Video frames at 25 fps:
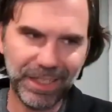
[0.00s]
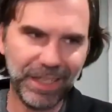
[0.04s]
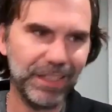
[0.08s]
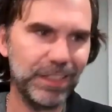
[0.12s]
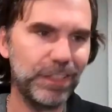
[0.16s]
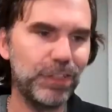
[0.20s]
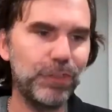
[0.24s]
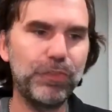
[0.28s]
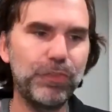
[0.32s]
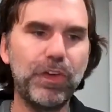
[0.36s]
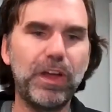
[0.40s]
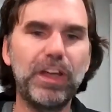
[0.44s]

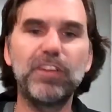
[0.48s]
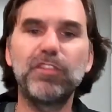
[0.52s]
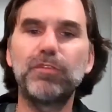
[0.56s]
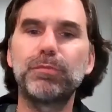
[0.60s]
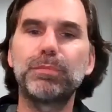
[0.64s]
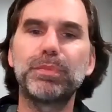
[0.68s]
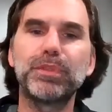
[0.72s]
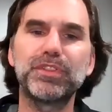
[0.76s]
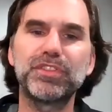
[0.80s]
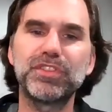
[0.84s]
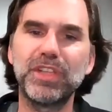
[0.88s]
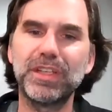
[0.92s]

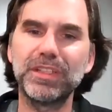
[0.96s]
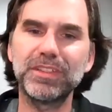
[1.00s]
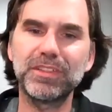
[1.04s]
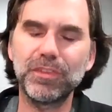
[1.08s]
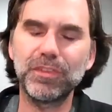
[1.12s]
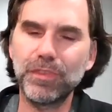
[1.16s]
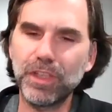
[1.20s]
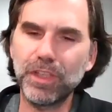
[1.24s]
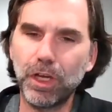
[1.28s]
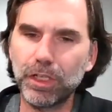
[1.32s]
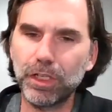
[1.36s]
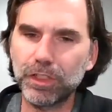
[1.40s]
95%
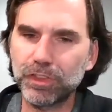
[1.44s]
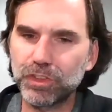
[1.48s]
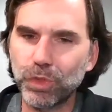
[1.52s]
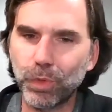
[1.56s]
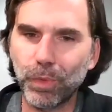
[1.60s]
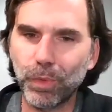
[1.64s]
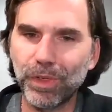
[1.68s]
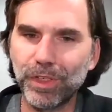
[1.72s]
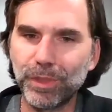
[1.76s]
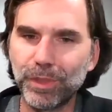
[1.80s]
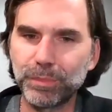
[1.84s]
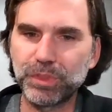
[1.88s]
of the
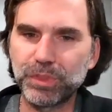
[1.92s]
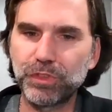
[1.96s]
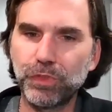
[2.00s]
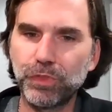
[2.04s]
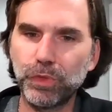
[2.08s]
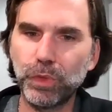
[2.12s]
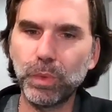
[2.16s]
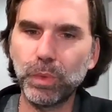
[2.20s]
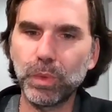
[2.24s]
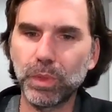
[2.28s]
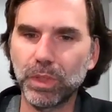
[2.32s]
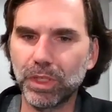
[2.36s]
auditorium's
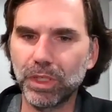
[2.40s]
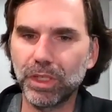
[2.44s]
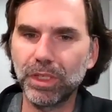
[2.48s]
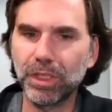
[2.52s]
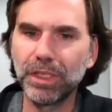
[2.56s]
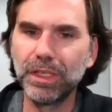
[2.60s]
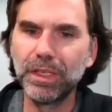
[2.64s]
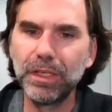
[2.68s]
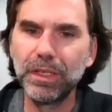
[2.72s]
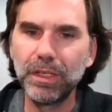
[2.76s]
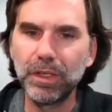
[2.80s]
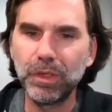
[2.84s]

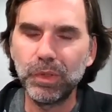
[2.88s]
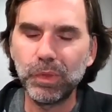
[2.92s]
floor